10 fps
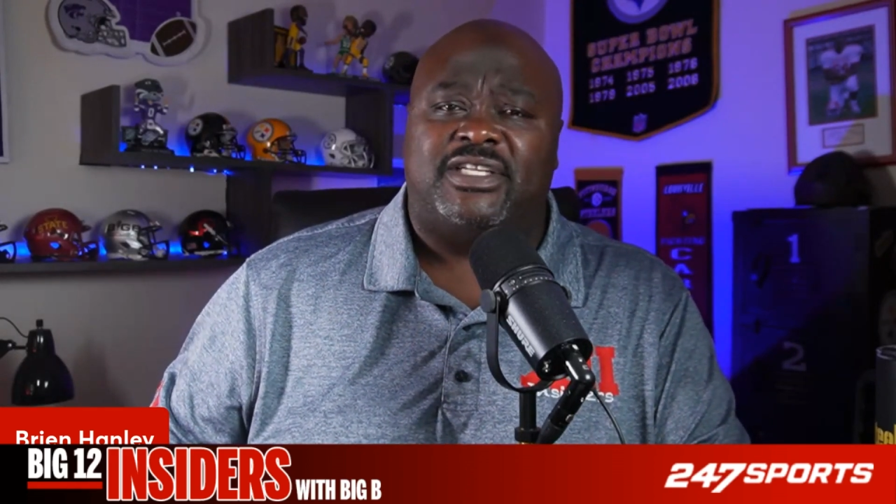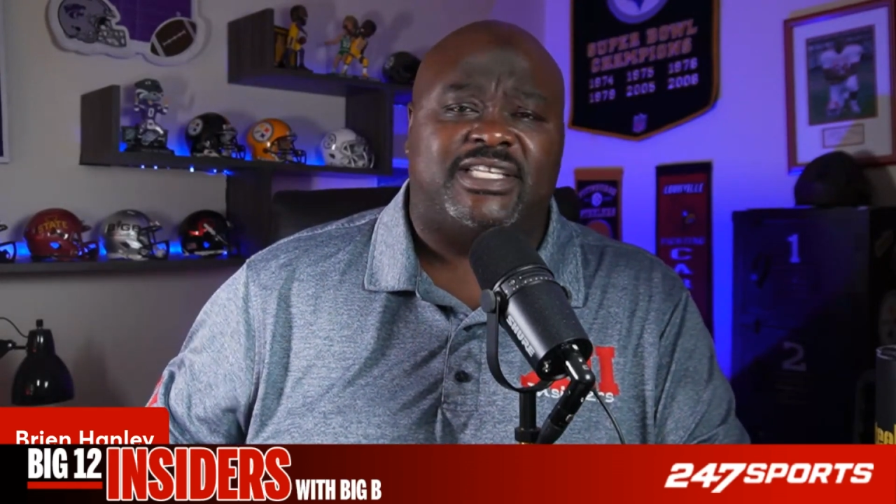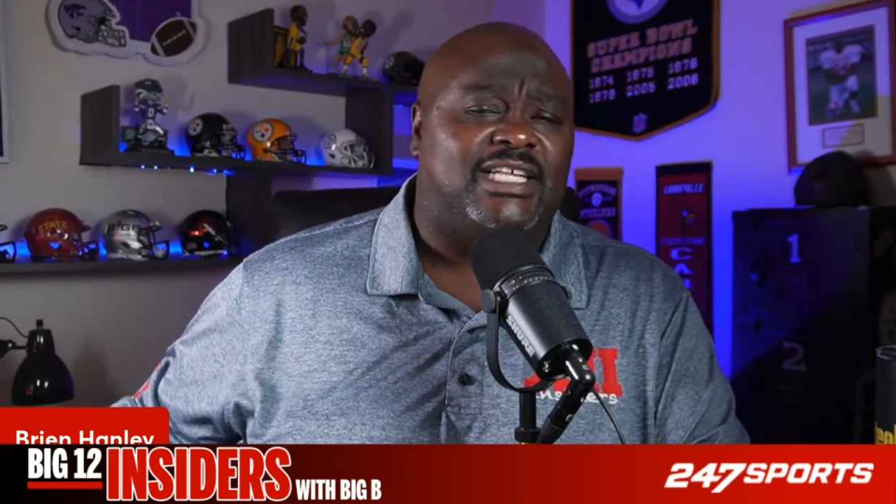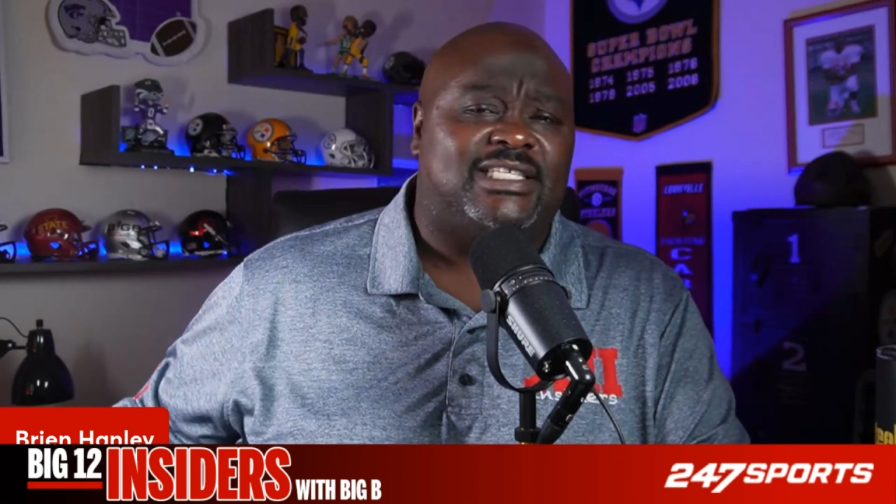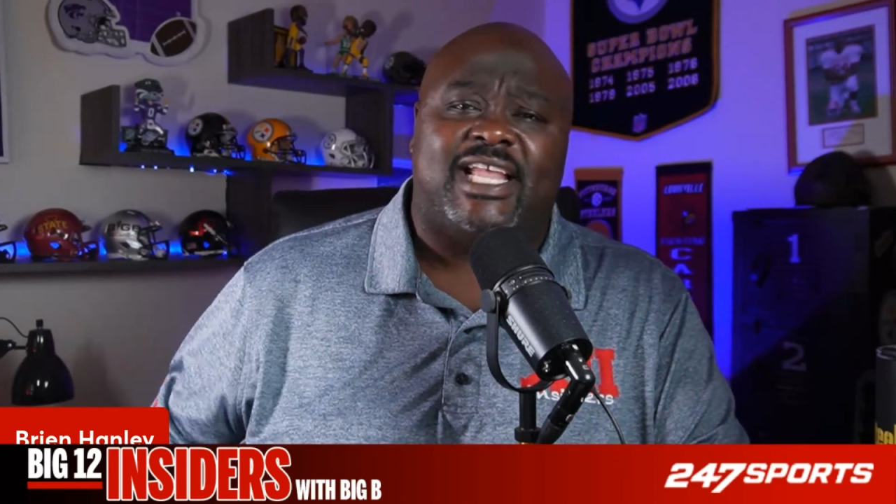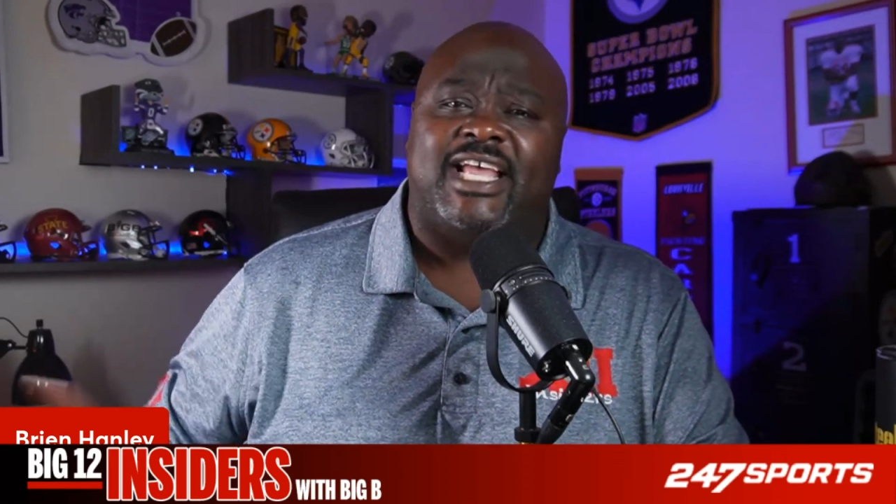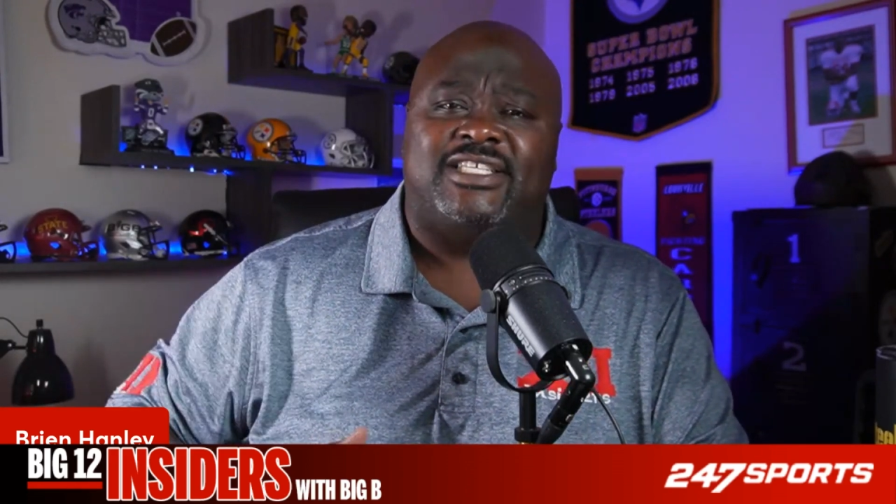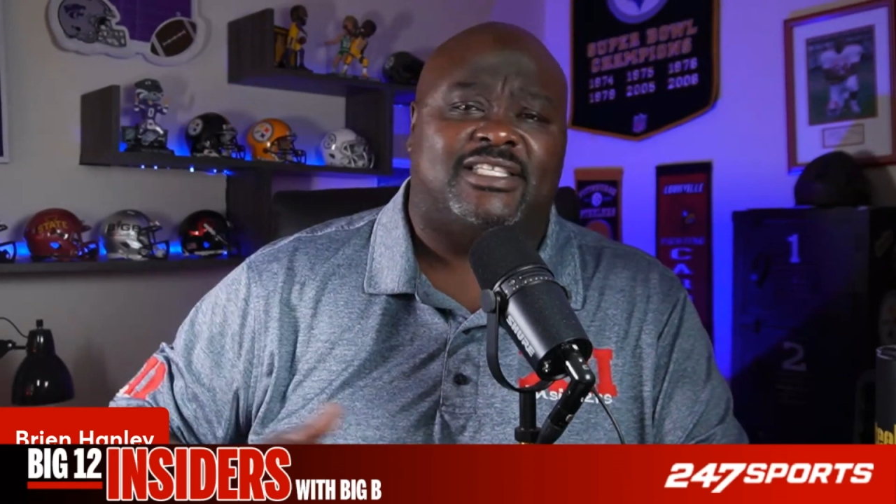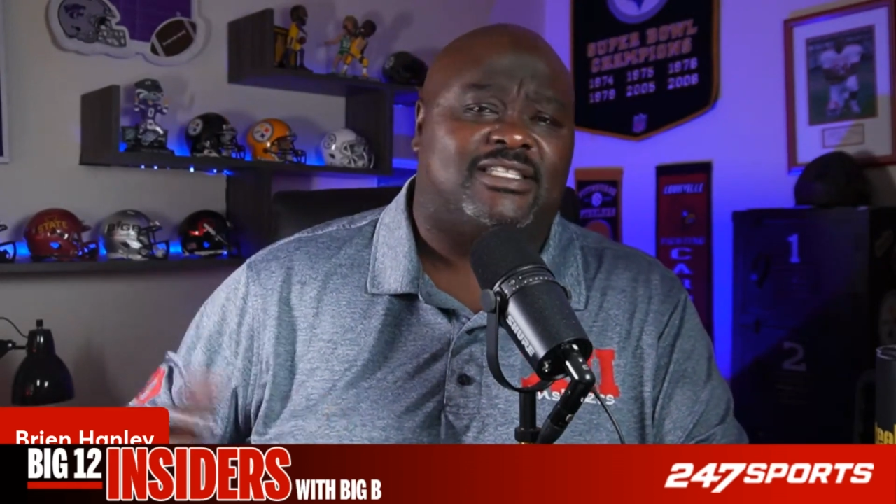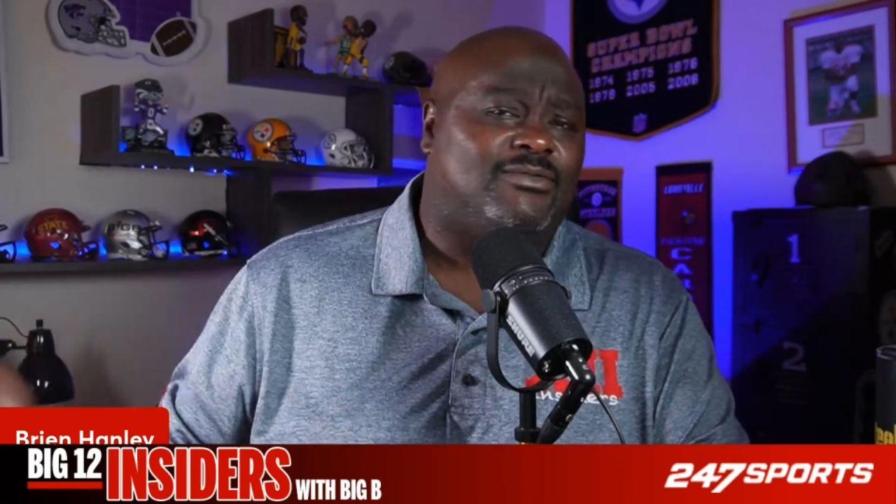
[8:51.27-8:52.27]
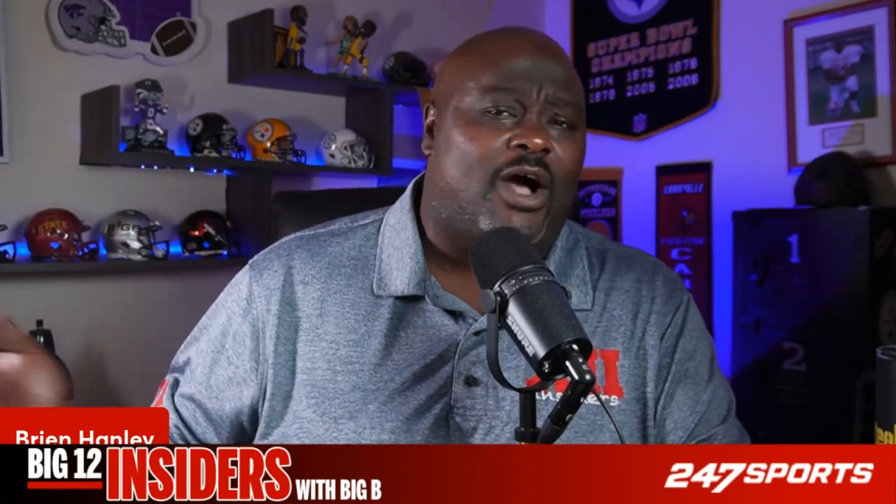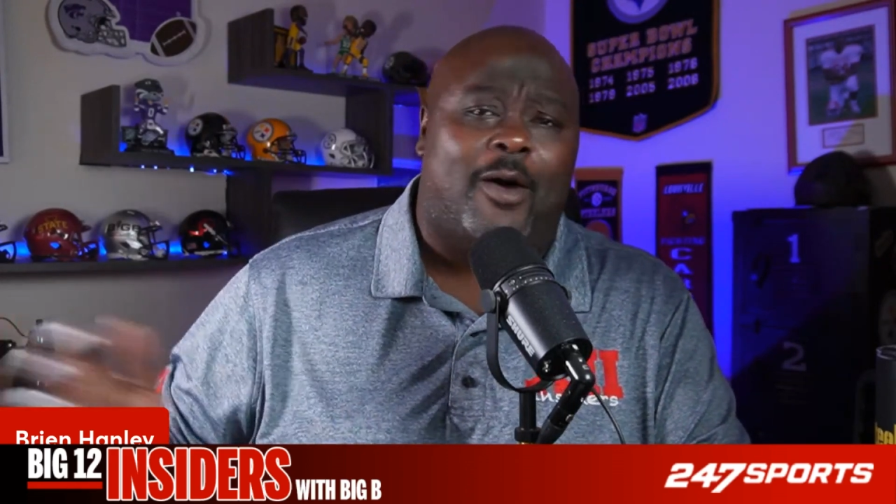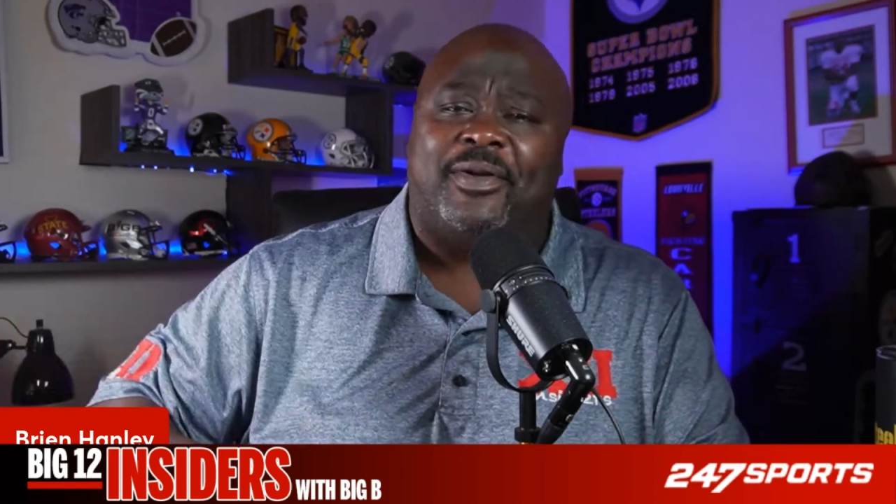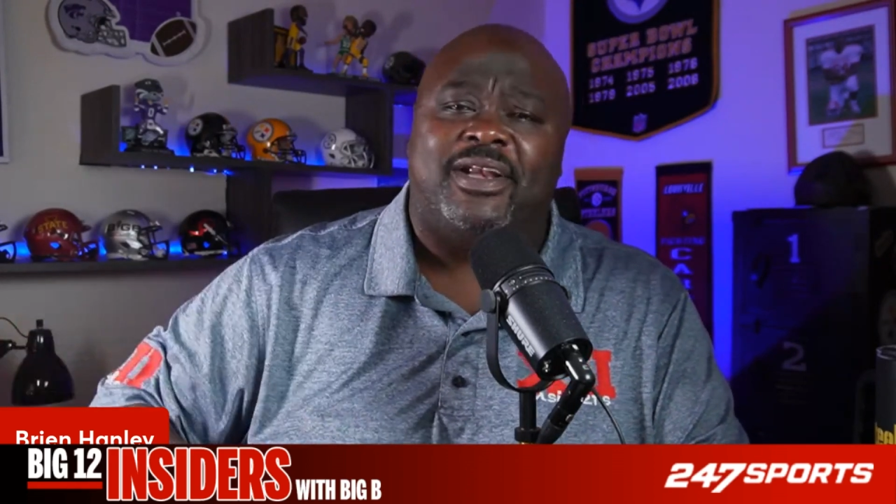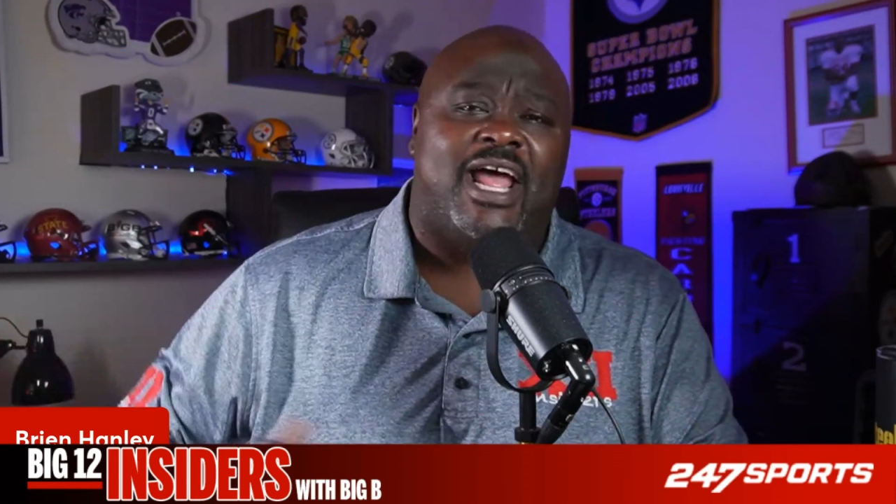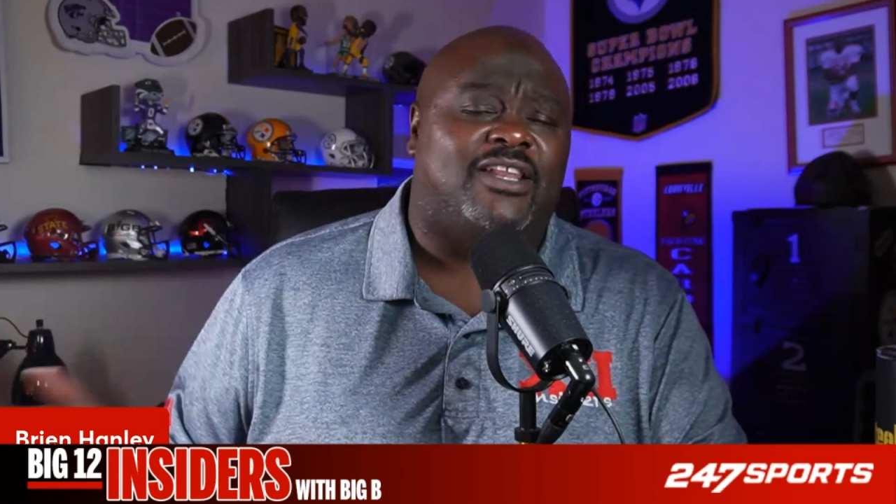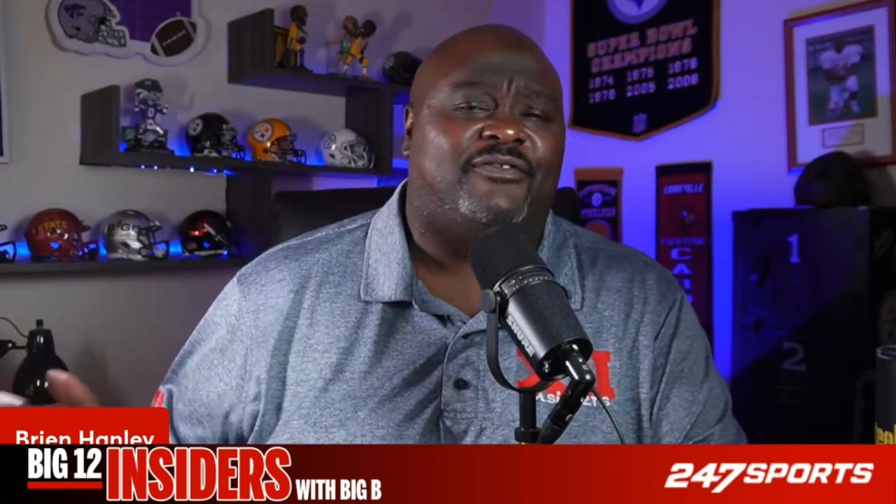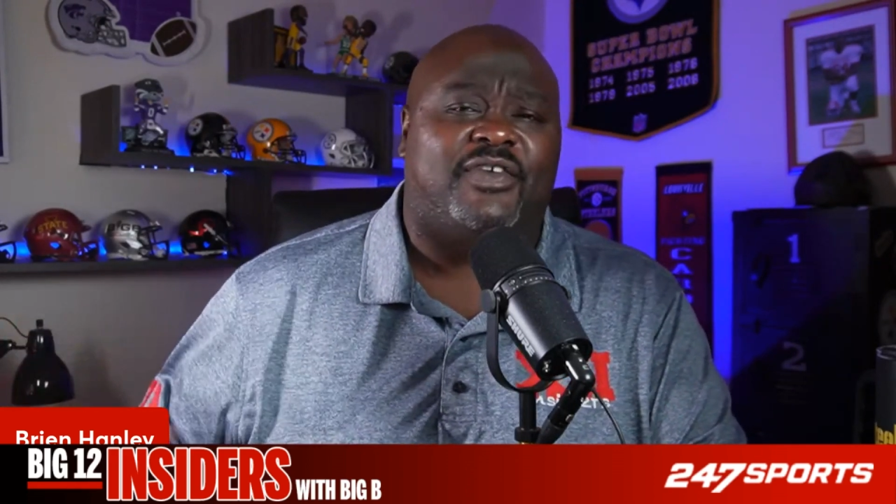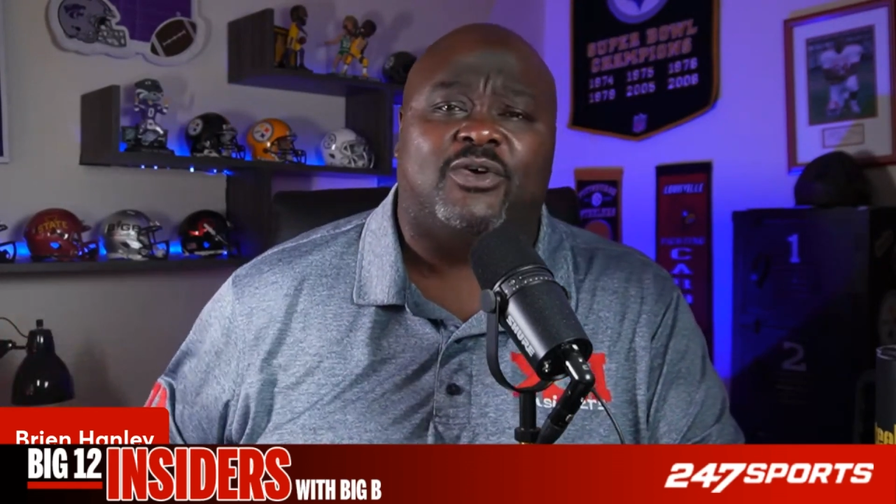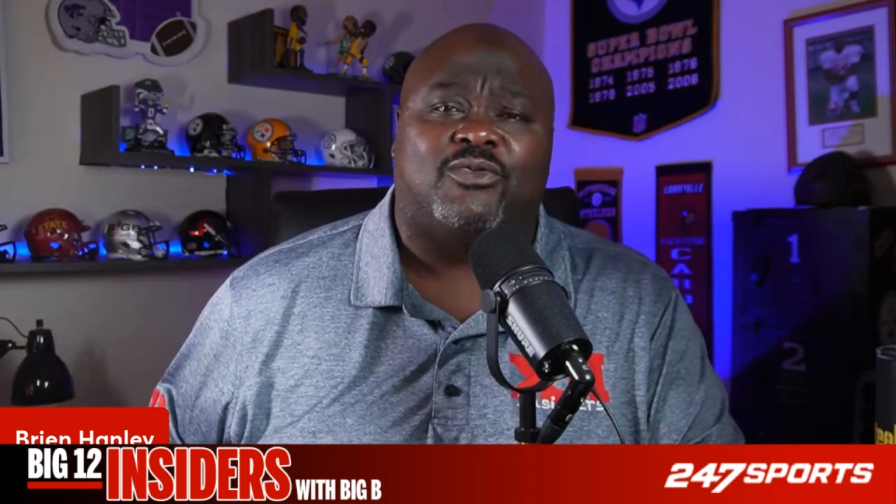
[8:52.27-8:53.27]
Kansas State just up and down the field